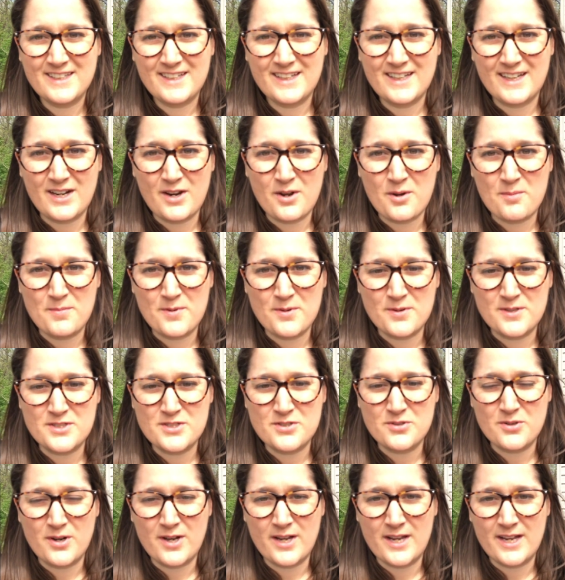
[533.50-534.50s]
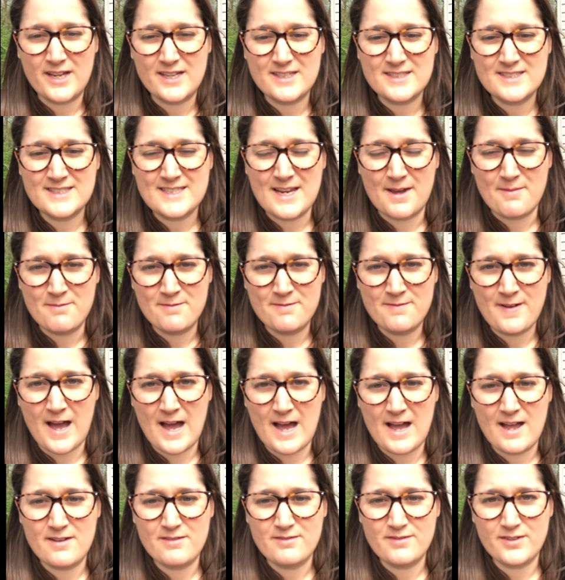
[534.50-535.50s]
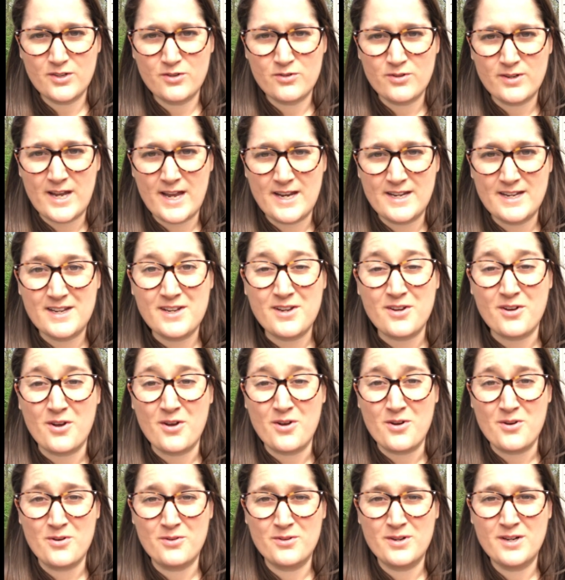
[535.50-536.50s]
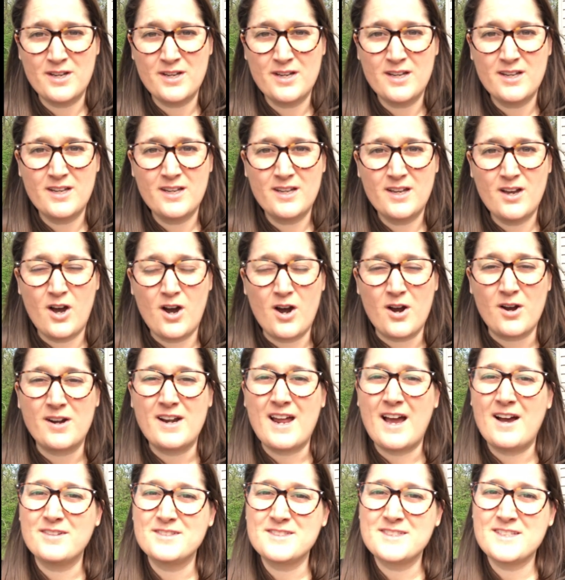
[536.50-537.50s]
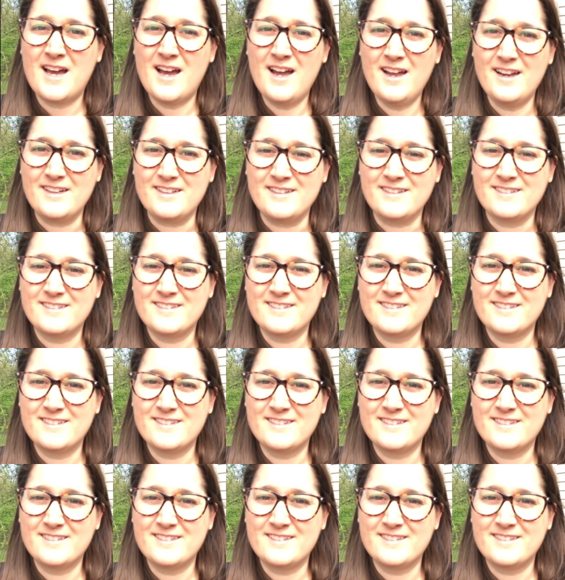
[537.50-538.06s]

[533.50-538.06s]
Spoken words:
and I hope you enjoy step 5, creating your own art outside.